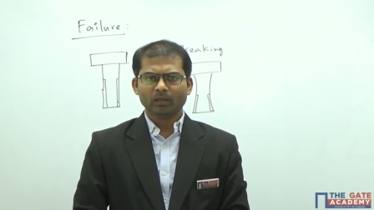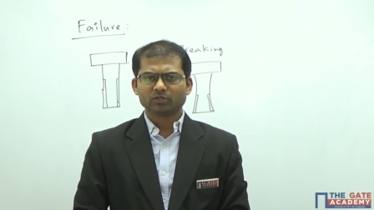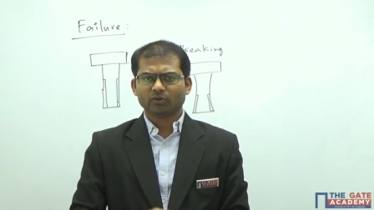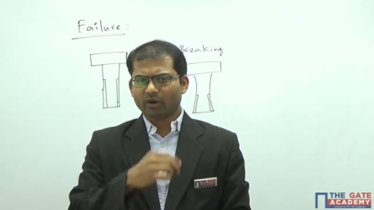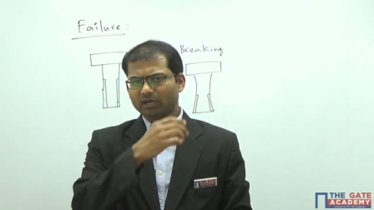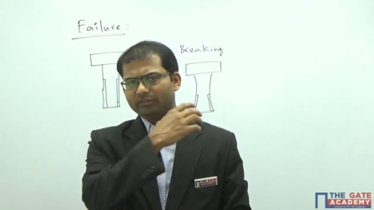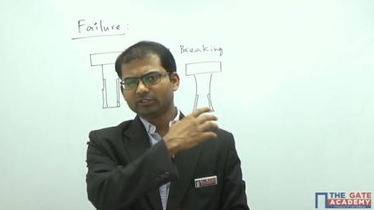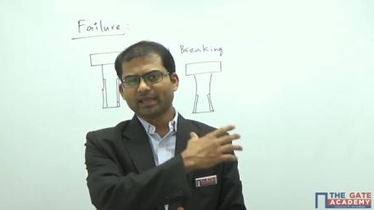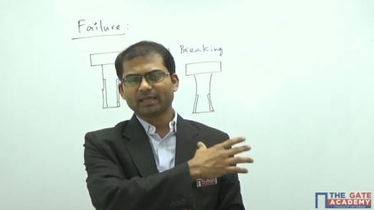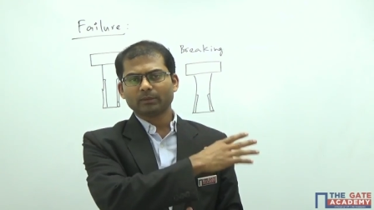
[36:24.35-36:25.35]
So whatever
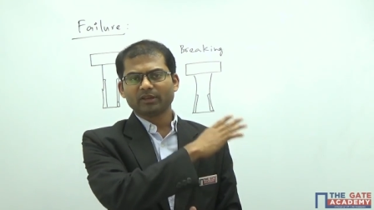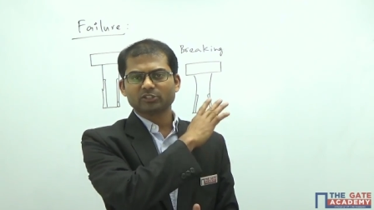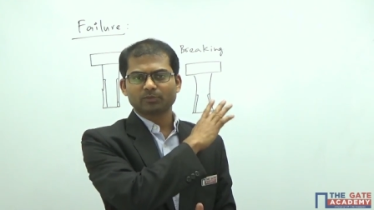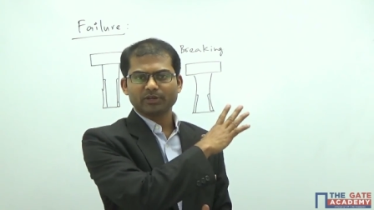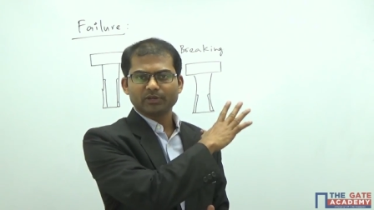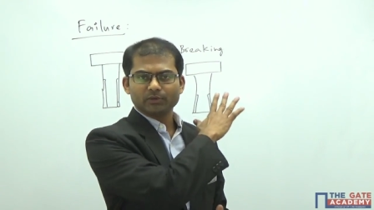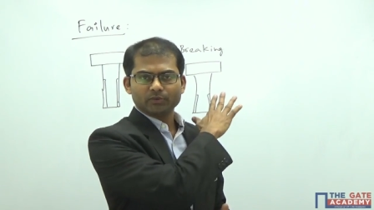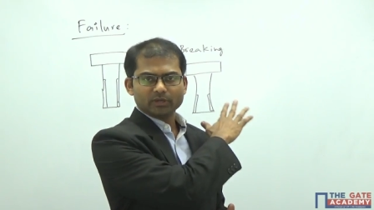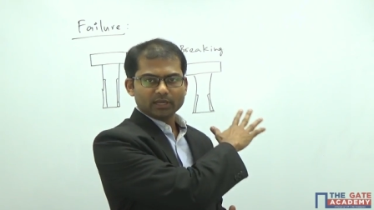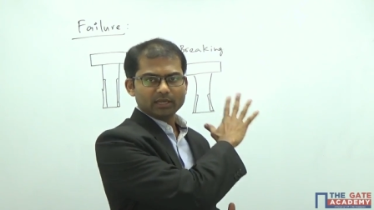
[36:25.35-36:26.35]
diagram I explained
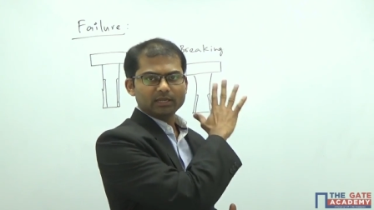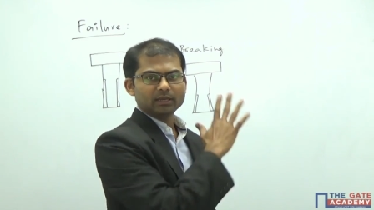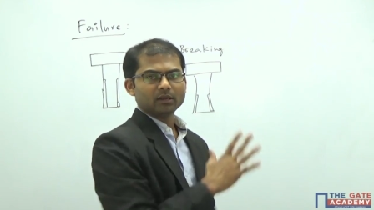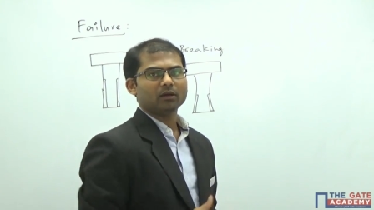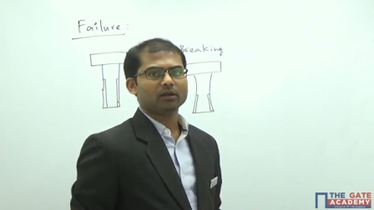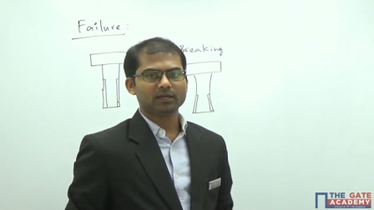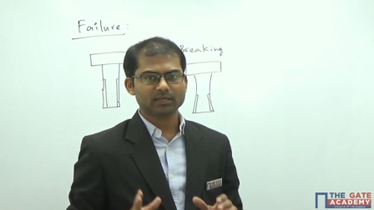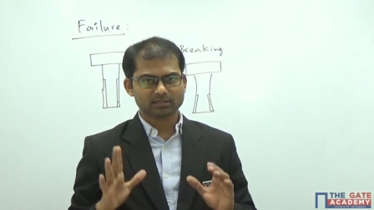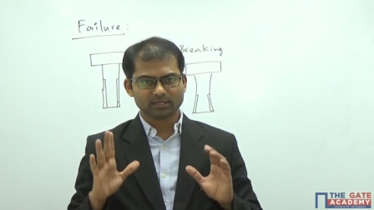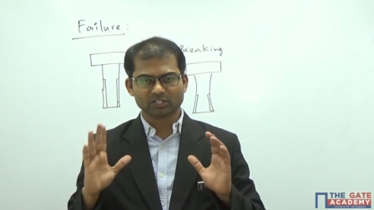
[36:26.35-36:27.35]
you earlier, it
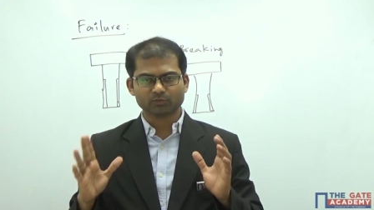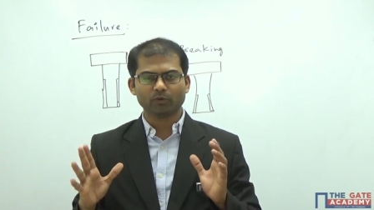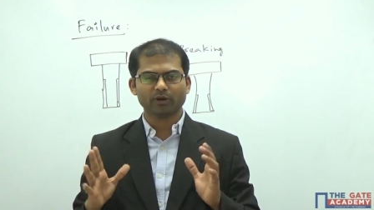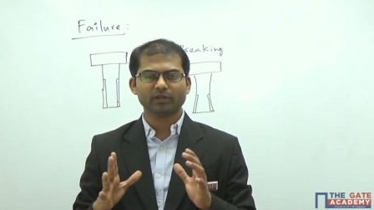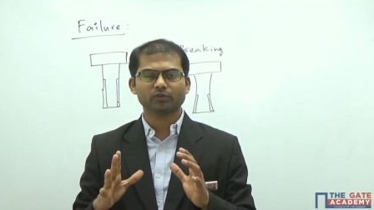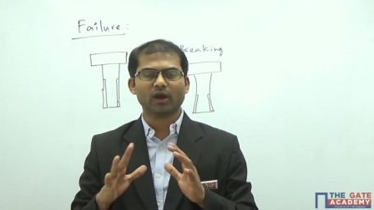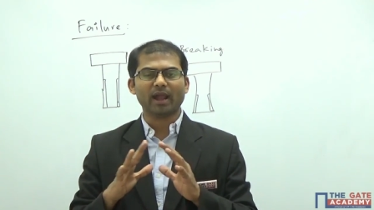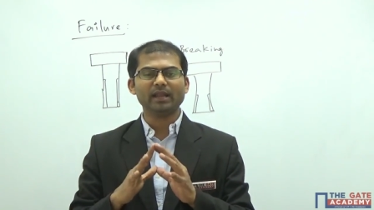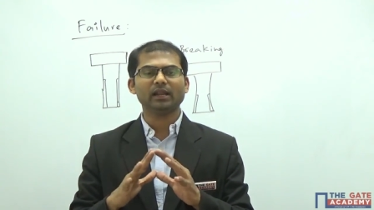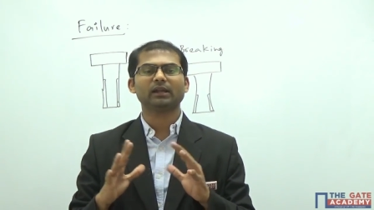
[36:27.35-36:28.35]
is corresponding to
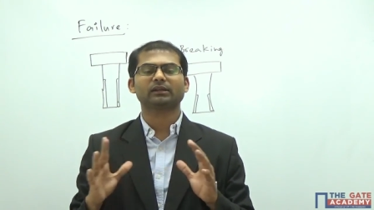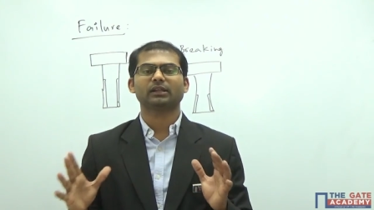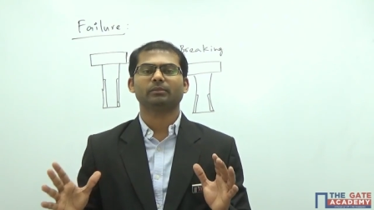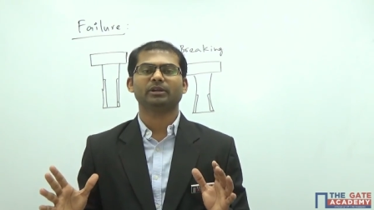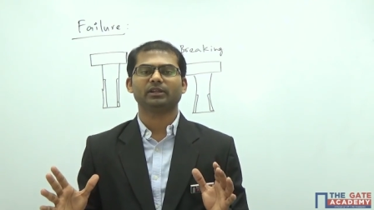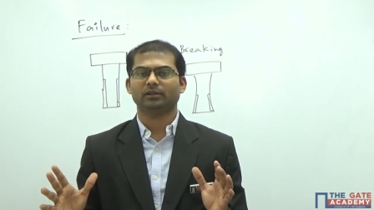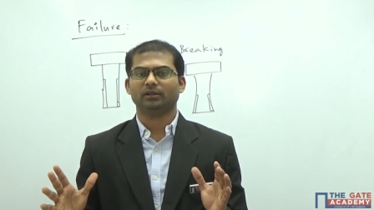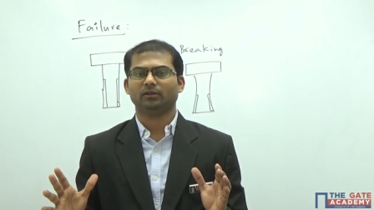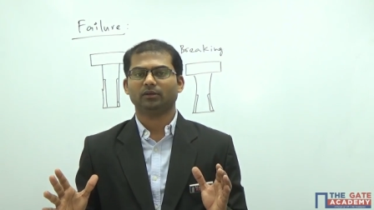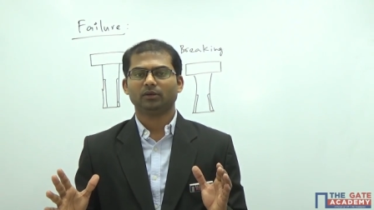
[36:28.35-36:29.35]
ideal ductile
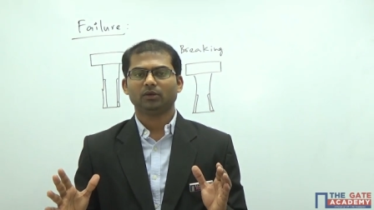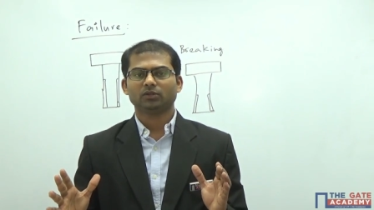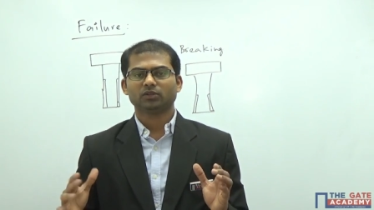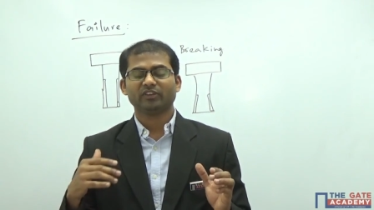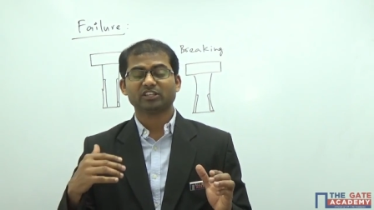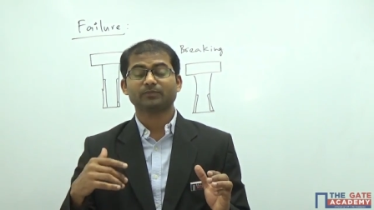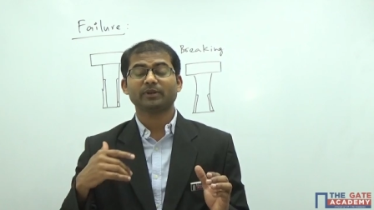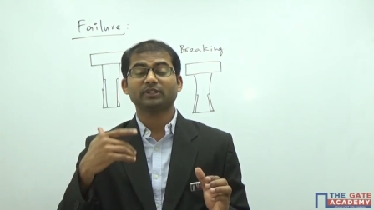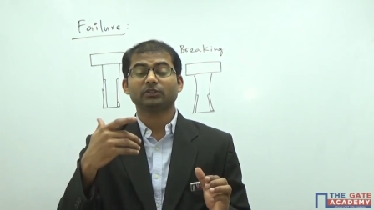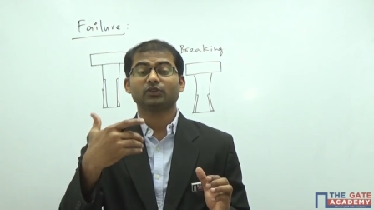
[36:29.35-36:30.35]
material. So we
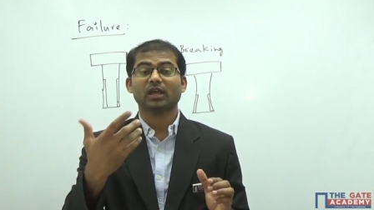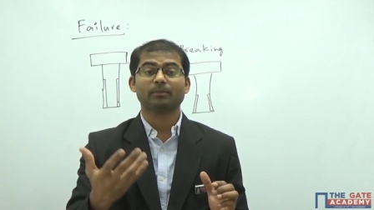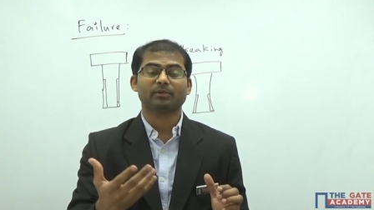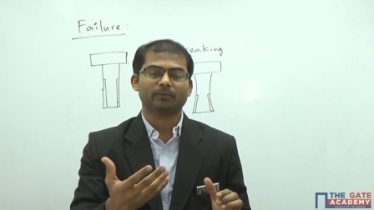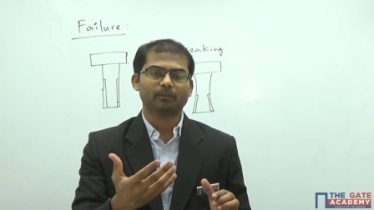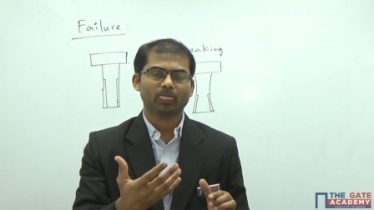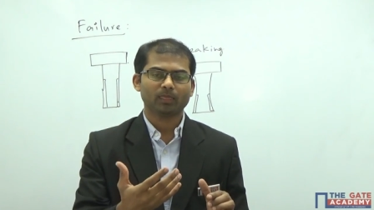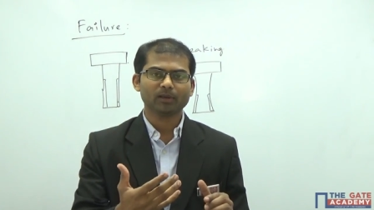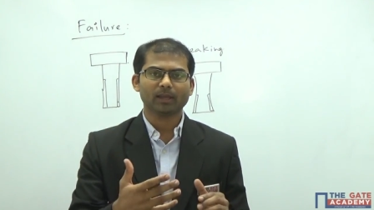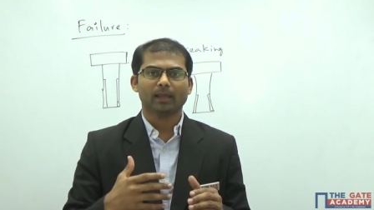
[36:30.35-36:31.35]
expect that to happen.
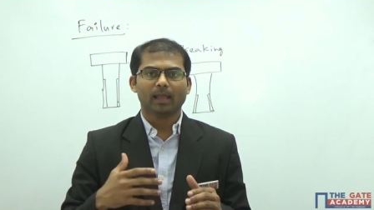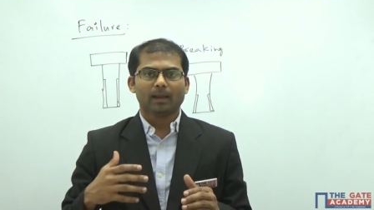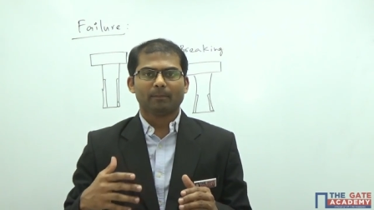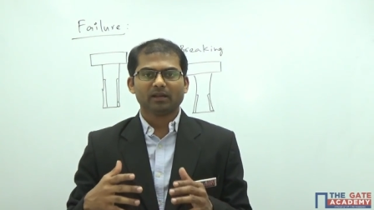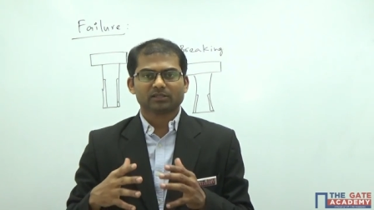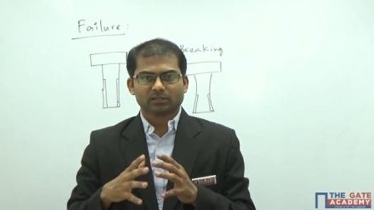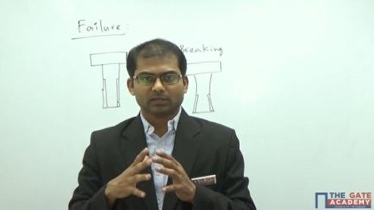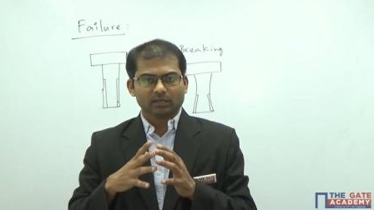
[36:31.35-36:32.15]
Okay, but